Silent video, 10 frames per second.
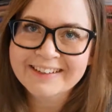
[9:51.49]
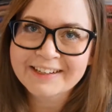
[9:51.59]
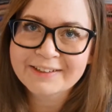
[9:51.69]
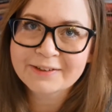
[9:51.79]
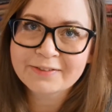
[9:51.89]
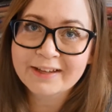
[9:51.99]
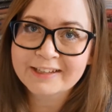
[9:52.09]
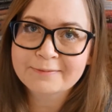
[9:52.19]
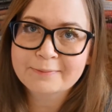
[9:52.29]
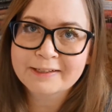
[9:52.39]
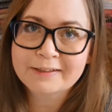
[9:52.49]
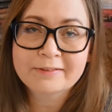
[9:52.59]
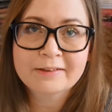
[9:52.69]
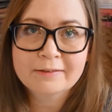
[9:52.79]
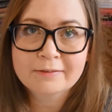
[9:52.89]
Another aspect
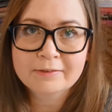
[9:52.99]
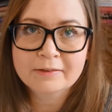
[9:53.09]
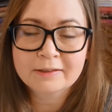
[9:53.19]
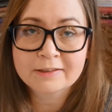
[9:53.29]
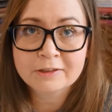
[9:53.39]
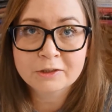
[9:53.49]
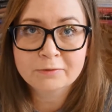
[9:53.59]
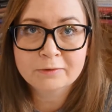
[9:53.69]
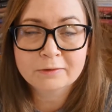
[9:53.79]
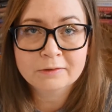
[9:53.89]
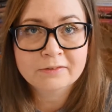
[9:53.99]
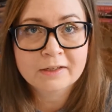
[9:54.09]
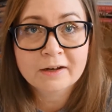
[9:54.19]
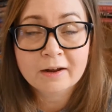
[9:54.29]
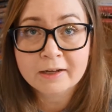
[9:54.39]
with this novel
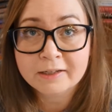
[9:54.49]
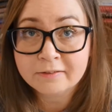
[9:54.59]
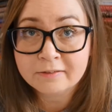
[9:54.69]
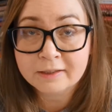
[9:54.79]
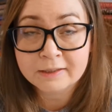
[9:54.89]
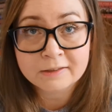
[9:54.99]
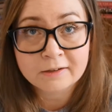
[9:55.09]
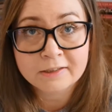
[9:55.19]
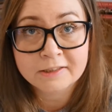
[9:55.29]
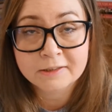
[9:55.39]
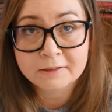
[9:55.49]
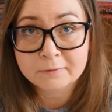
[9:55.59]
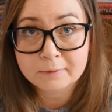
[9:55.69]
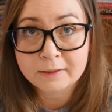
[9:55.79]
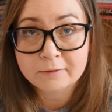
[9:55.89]
that I think ties
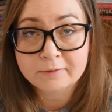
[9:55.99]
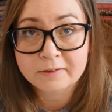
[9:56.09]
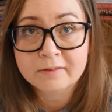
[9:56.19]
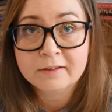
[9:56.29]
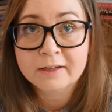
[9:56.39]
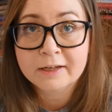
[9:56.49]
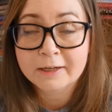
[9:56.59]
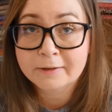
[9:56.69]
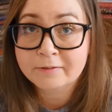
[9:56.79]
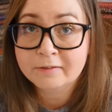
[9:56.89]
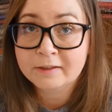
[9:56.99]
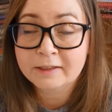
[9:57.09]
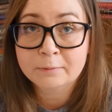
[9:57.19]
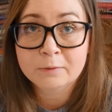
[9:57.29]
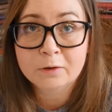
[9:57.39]
well with the
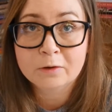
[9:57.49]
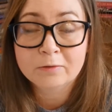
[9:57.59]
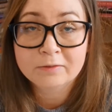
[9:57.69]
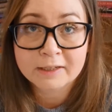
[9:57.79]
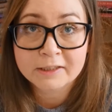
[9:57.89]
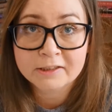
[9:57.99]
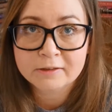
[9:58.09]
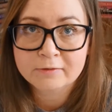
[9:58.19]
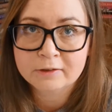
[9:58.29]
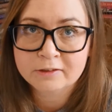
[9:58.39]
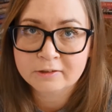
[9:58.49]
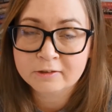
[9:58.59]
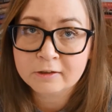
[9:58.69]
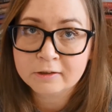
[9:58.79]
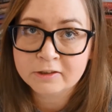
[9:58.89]
theme of nature versus
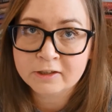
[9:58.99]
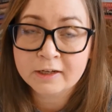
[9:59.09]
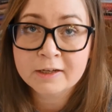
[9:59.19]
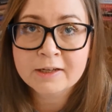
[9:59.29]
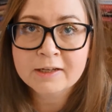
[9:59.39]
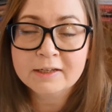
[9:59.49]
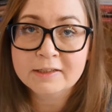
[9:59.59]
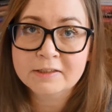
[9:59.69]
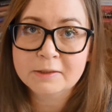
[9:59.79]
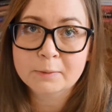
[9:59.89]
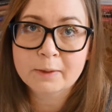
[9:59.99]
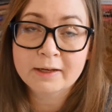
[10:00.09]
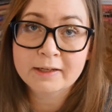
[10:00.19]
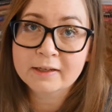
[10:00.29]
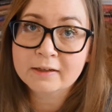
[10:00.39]
culture is the
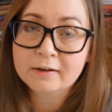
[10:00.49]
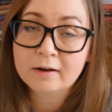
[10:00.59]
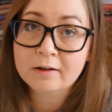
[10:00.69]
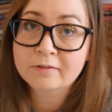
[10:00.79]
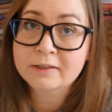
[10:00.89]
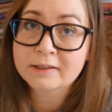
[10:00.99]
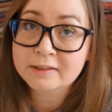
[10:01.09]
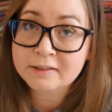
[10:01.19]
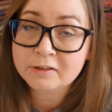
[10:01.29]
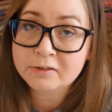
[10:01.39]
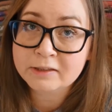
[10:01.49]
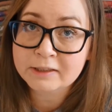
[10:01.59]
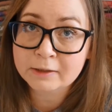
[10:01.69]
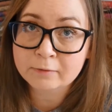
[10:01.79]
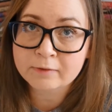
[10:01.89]
way Glan is
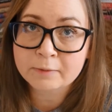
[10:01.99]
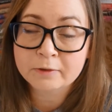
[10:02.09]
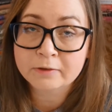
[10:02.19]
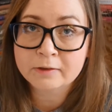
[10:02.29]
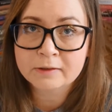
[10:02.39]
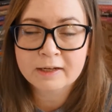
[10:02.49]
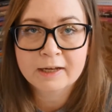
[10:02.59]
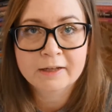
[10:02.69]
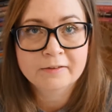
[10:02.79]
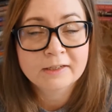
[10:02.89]
treating women and